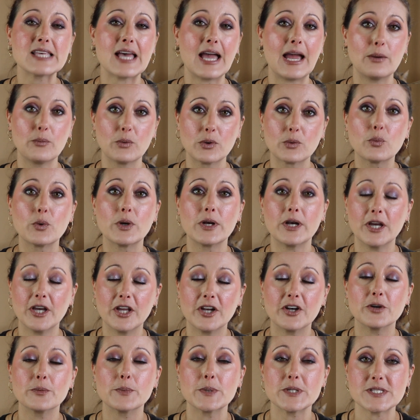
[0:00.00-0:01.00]
I would
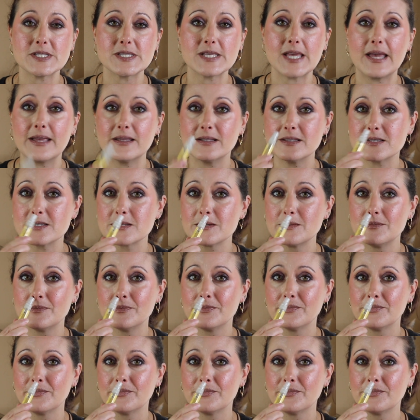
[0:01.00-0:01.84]
100%